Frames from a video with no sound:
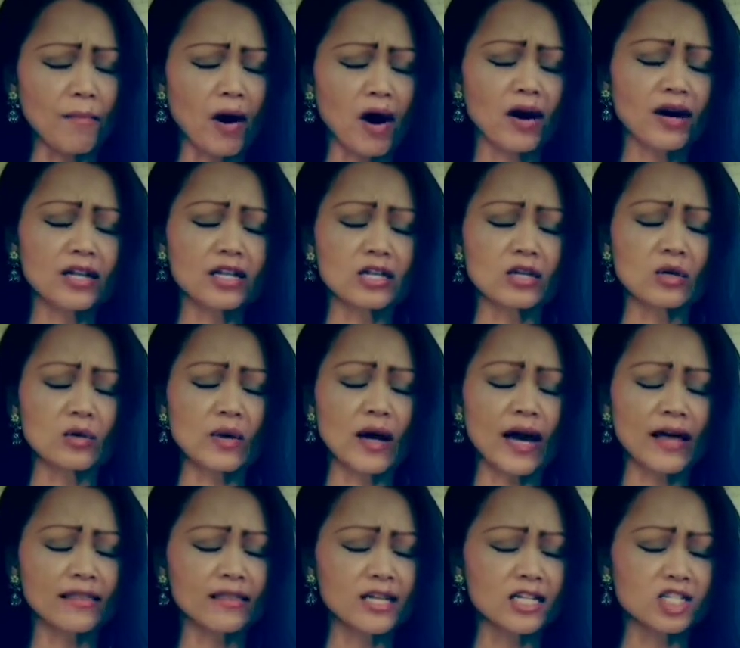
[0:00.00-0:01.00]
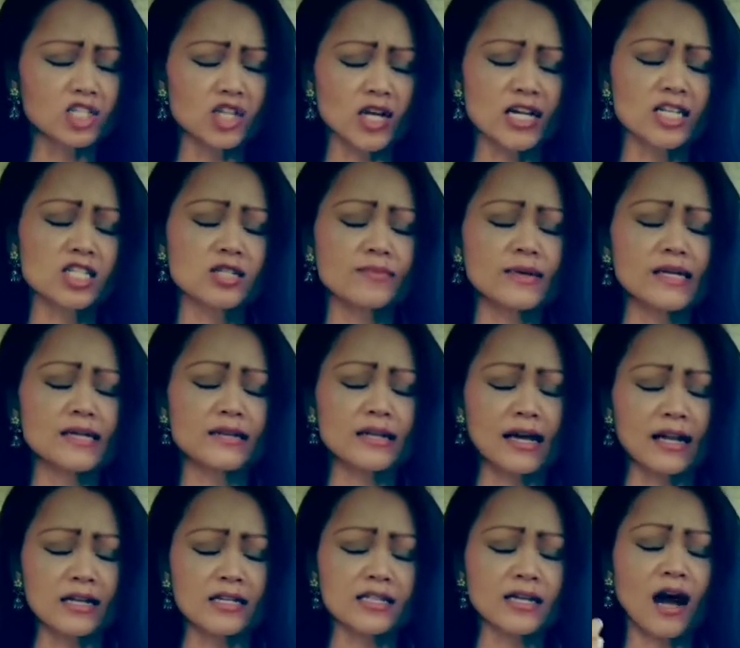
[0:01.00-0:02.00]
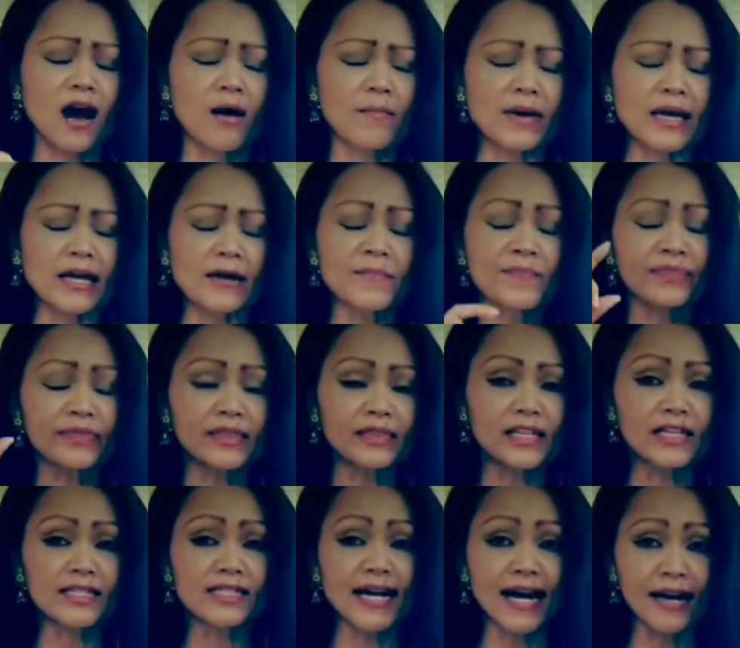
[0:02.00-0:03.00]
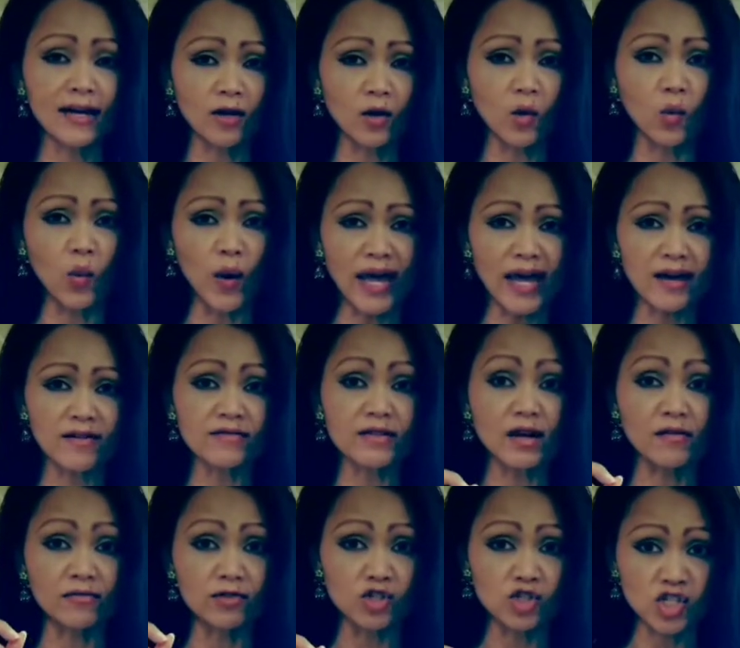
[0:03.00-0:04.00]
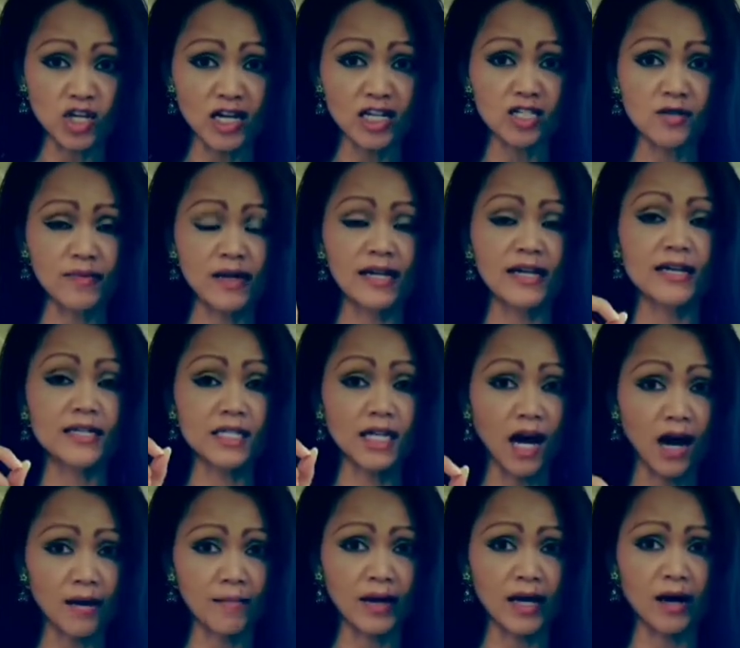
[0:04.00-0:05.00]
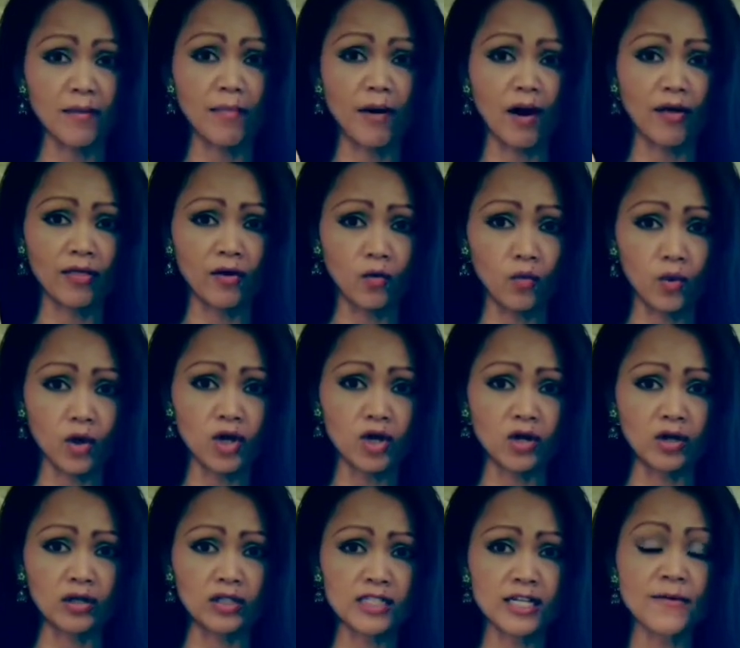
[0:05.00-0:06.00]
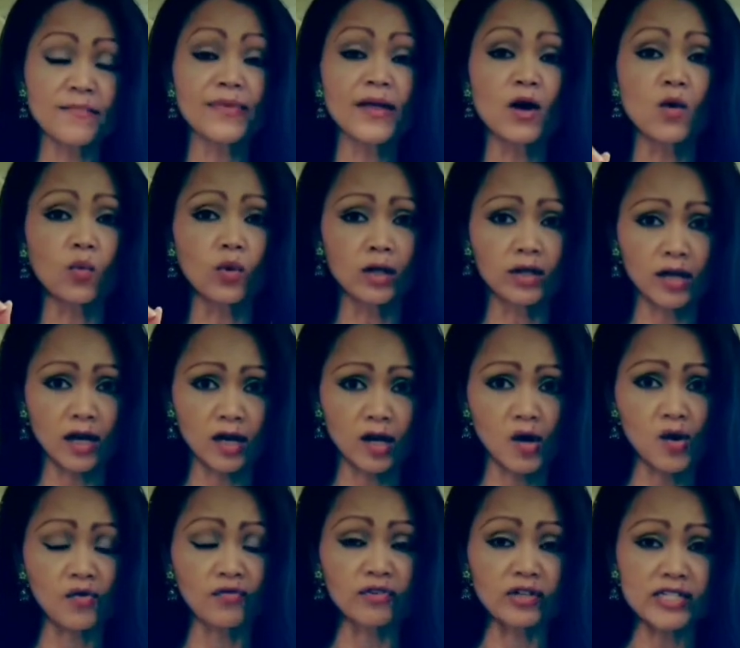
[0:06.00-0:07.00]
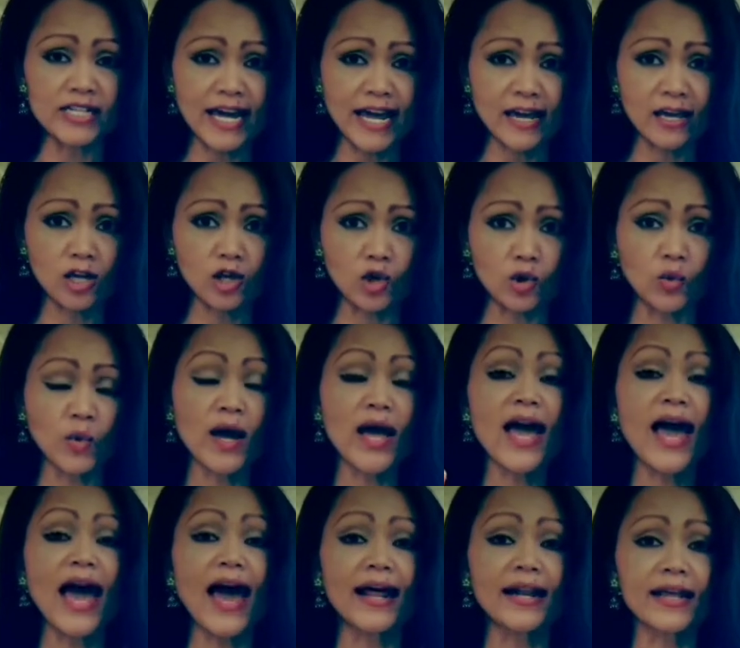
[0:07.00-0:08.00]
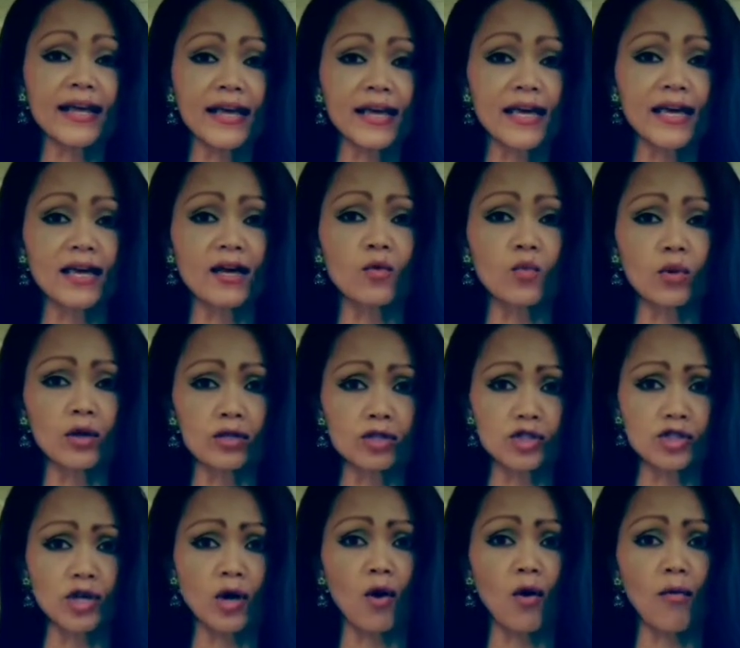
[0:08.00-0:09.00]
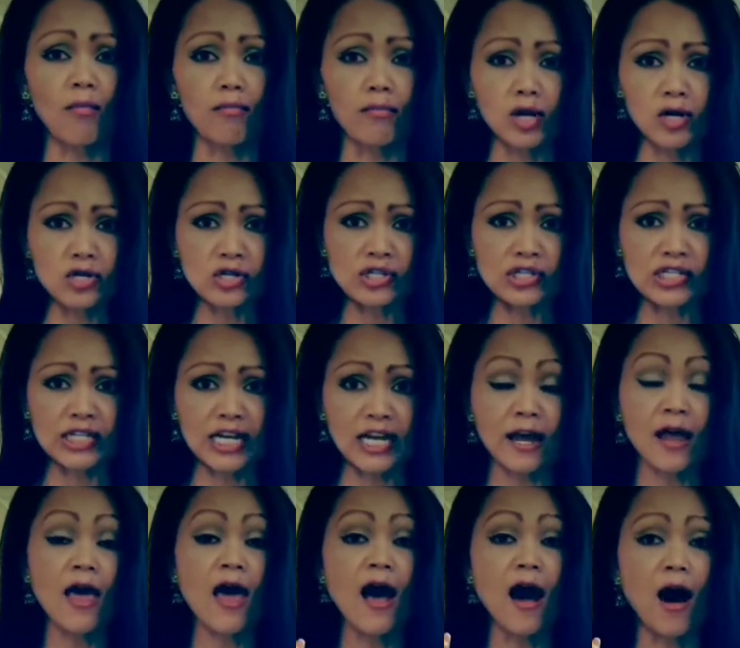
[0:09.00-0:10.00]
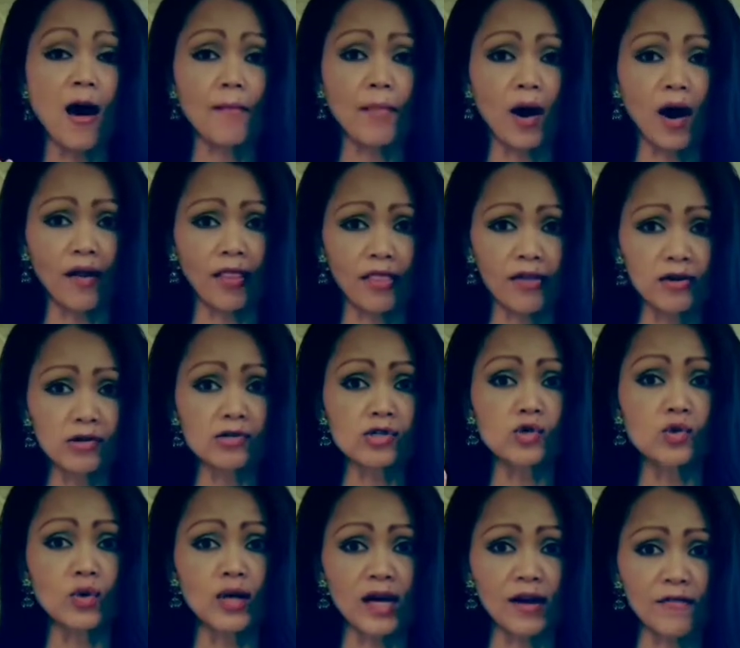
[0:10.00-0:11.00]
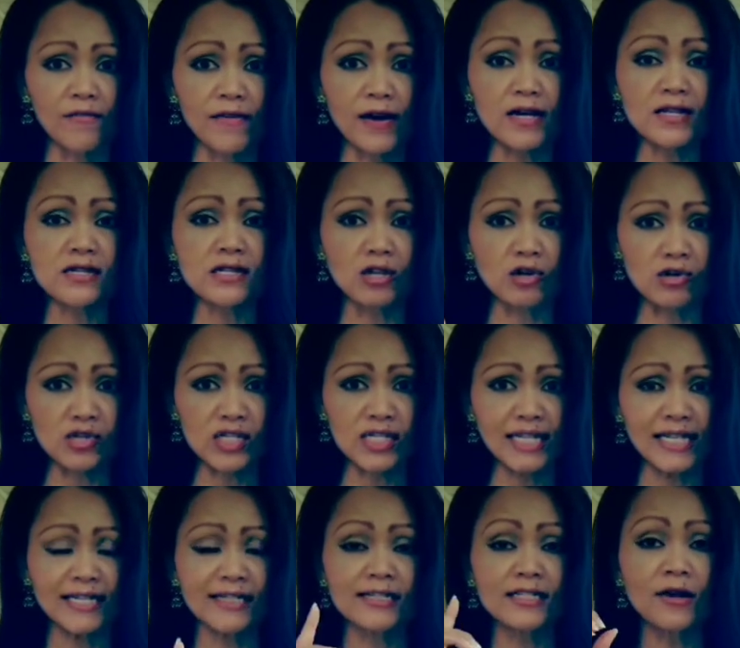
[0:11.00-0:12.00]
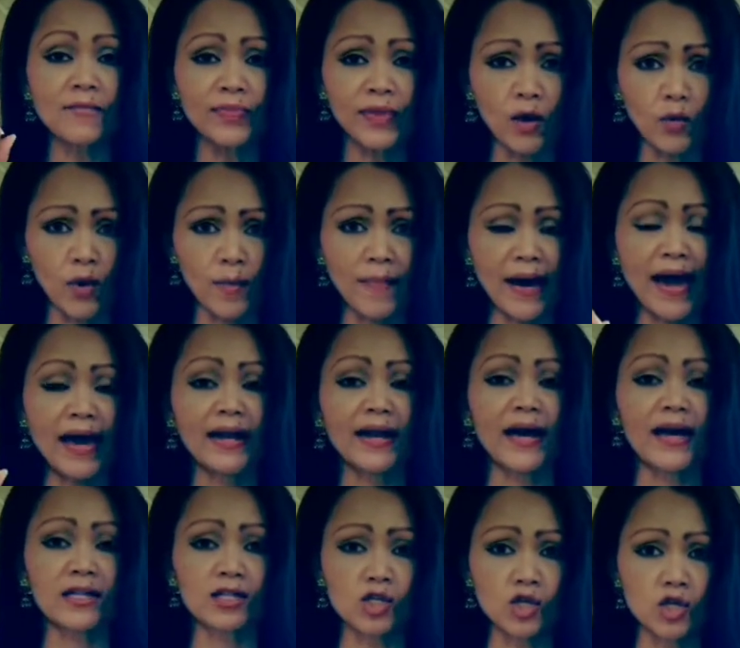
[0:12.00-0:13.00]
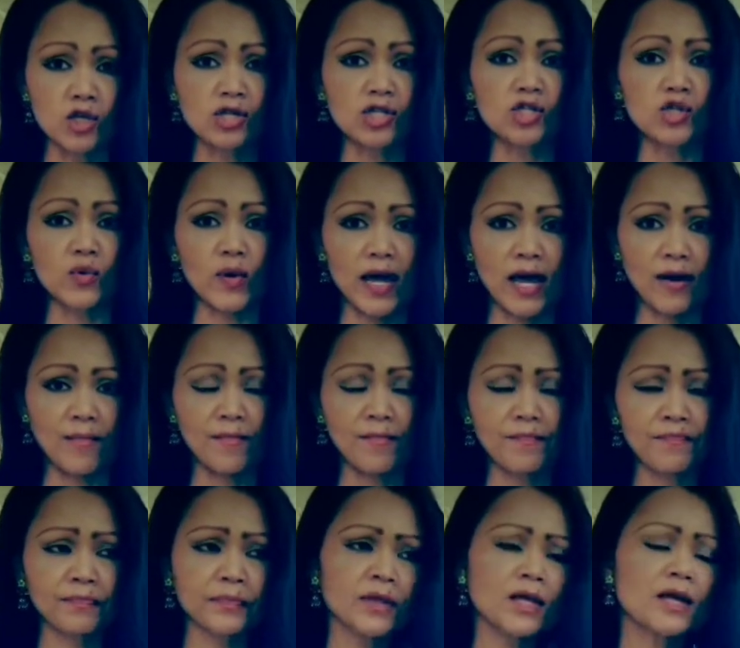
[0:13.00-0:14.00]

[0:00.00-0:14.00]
upon you and the judgments that is coming, the tidal waves of judgment that's coming upon the world will not overtake you, and he will show mercy upon those who confess their sins, repent, and turn to him.